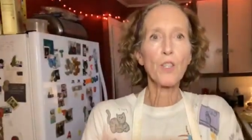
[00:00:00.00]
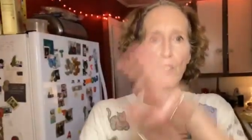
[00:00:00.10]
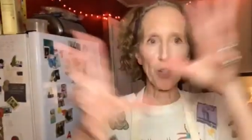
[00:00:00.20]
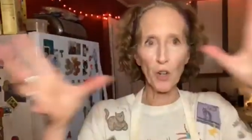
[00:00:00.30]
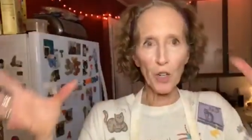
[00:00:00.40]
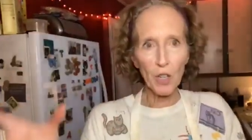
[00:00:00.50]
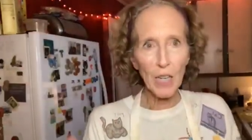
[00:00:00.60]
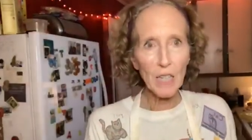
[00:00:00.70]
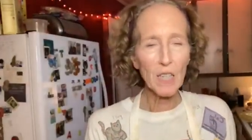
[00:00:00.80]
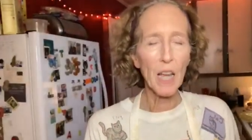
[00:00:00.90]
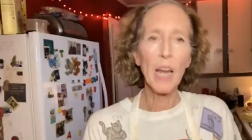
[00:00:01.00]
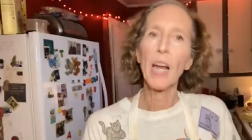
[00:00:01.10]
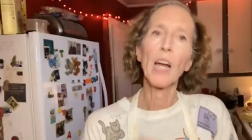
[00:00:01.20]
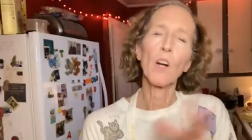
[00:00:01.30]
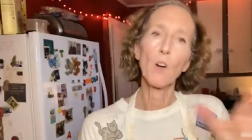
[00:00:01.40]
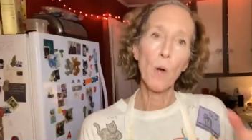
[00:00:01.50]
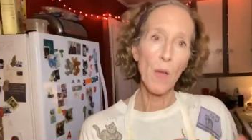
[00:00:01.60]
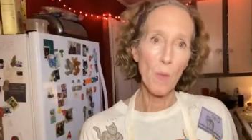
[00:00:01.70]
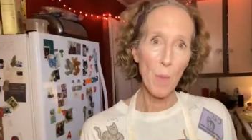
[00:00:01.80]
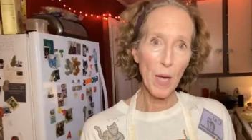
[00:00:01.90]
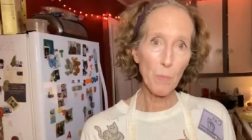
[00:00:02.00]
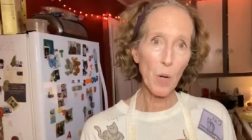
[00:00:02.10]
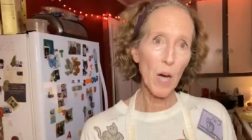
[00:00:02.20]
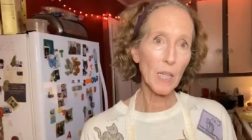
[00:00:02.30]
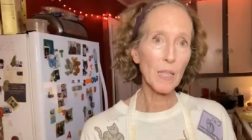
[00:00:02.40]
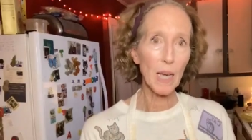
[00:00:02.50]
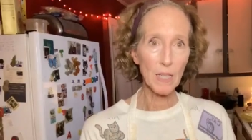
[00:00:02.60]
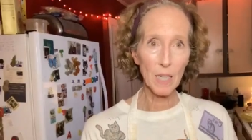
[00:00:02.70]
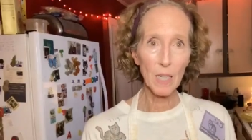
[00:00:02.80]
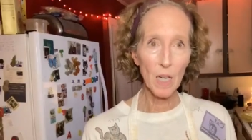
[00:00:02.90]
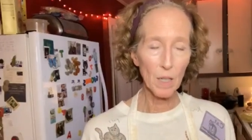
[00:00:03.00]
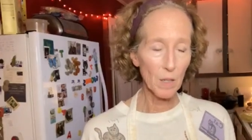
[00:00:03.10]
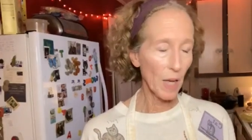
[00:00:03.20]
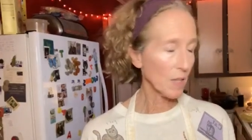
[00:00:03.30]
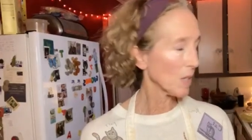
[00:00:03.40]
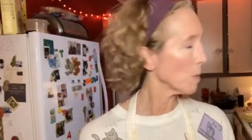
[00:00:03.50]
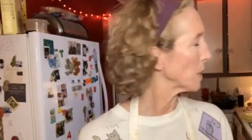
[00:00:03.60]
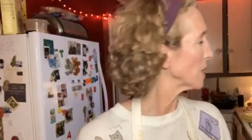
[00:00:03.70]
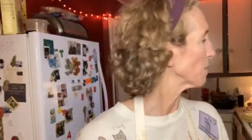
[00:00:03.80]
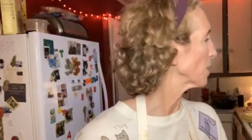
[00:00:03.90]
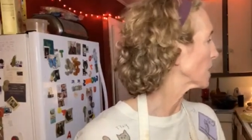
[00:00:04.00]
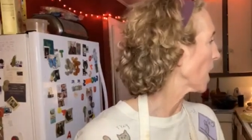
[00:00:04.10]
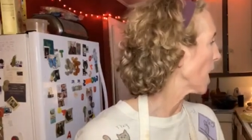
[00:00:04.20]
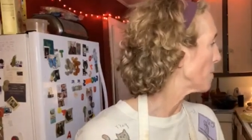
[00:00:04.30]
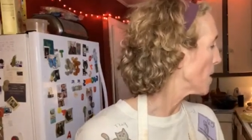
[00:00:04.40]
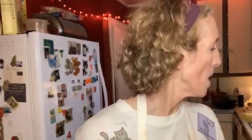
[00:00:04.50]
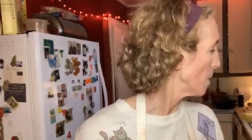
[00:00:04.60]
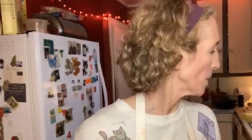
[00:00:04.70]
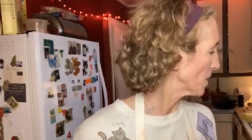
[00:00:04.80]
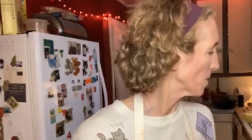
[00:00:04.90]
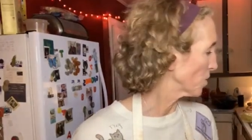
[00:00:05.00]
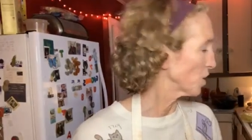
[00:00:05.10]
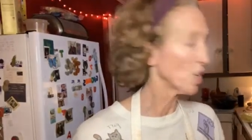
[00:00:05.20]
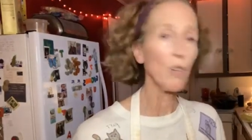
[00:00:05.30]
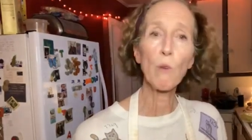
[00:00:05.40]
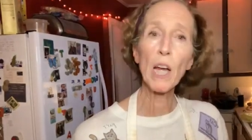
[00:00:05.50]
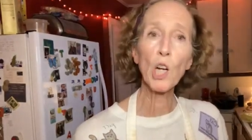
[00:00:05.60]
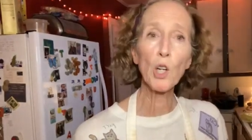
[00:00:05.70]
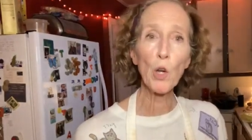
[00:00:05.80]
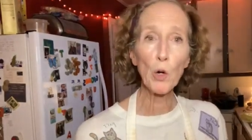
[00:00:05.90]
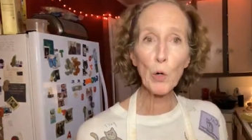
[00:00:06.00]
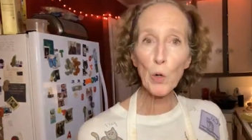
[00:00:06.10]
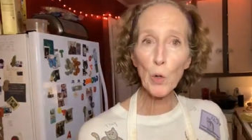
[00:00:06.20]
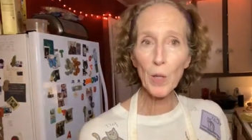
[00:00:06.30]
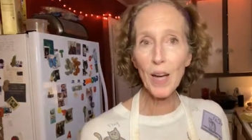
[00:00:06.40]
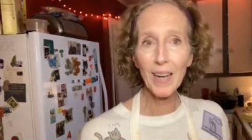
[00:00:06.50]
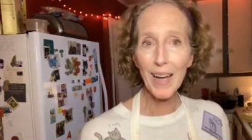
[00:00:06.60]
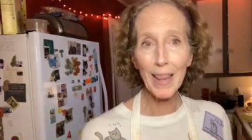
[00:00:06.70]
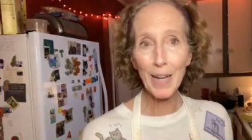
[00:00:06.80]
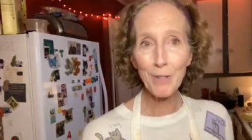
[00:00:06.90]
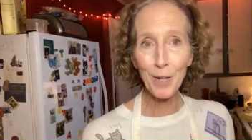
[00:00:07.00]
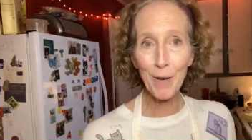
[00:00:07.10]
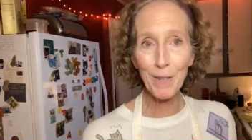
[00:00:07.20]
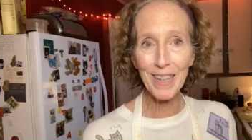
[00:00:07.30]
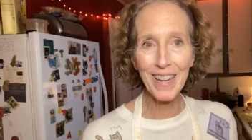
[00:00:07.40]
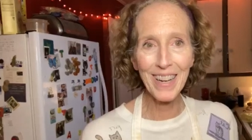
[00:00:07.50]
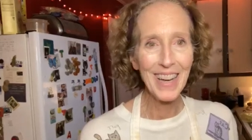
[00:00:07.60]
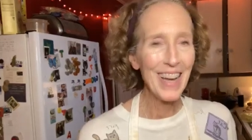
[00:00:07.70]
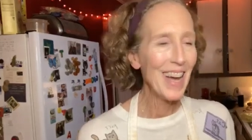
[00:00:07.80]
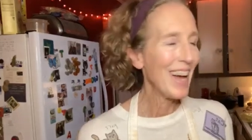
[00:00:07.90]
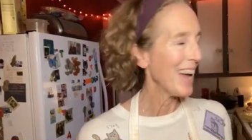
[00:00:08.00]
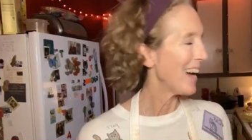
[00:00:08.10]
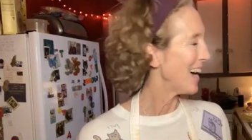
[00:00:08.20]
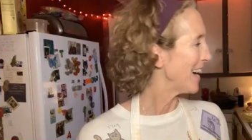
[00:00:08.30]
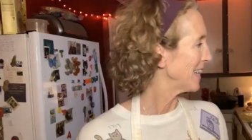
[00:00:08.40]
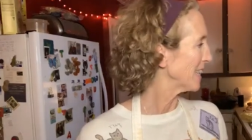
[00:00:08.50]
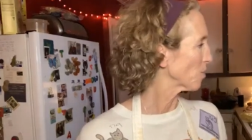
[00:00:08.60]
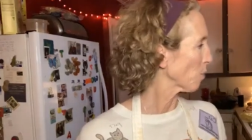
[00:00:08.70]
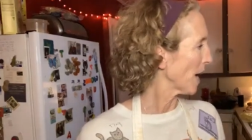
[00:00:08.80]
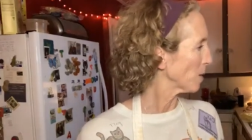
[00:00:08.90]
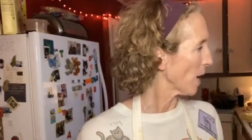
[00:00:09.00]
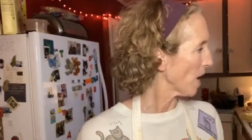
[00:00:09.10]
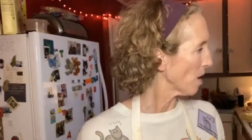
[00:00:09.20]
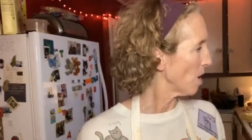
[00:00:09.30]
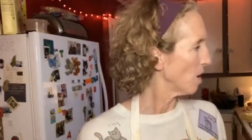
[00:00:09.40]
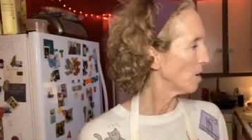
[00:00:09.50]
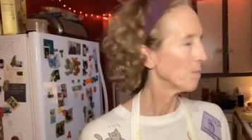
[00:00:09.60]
circulates the air around the baked product, that's going to be a different time. But this is just your regular old electric oven, and it's right about